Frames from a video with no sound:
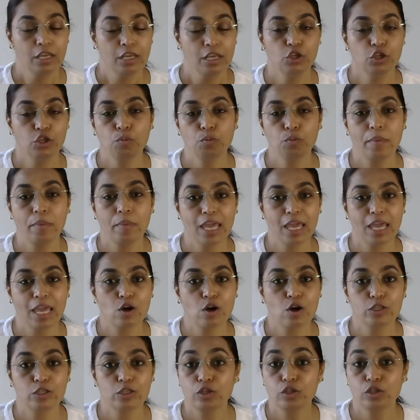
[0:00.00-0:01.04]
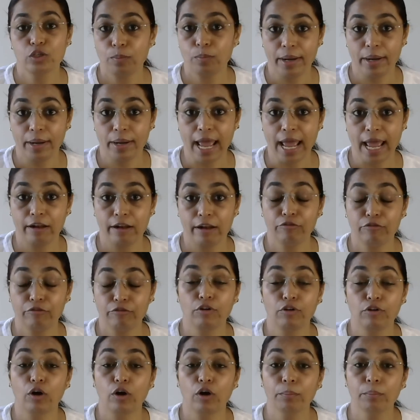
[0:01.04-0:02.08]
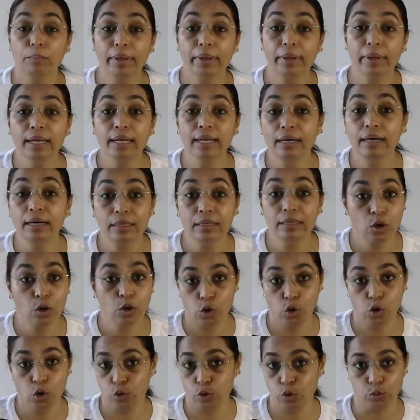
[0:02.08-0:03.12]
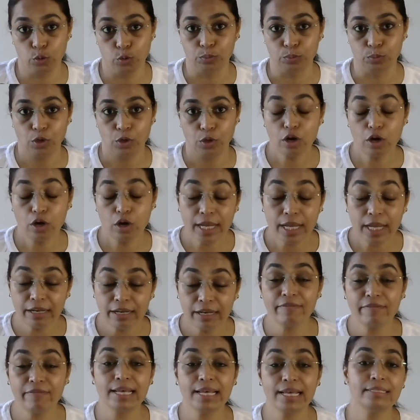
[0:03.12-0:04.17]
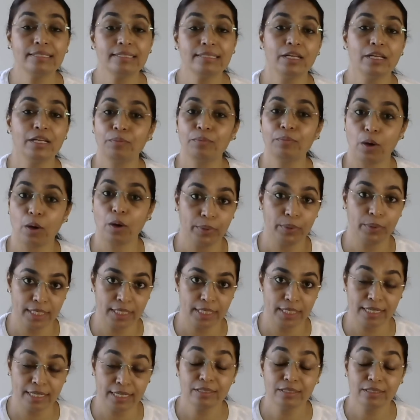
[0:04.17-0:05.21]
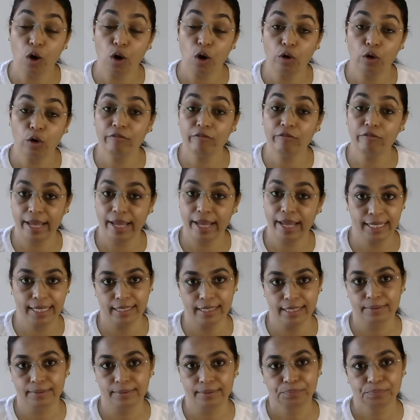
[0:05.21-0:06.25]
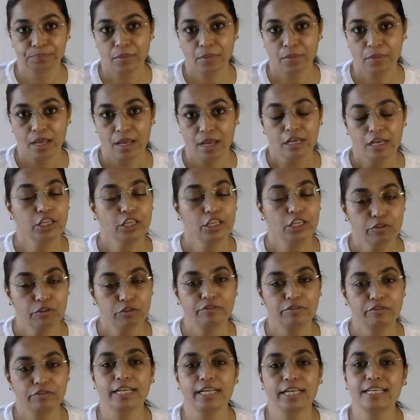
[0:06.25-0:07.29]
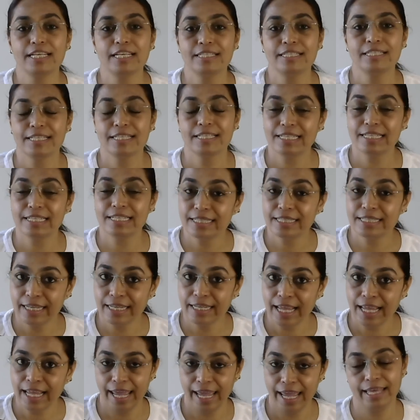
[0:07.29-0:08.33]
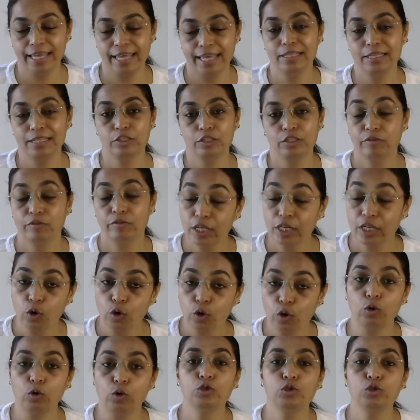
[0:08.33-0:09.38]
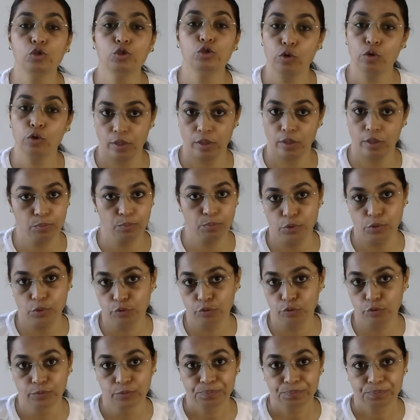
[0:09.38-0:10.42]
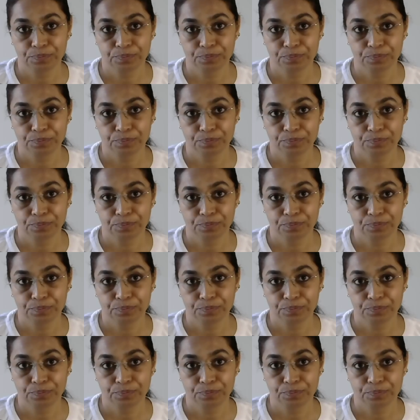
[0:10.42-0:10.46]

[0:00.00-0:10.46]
You may also plan for bigger home or invest in properties or vehicle. Your finances and health will also improve.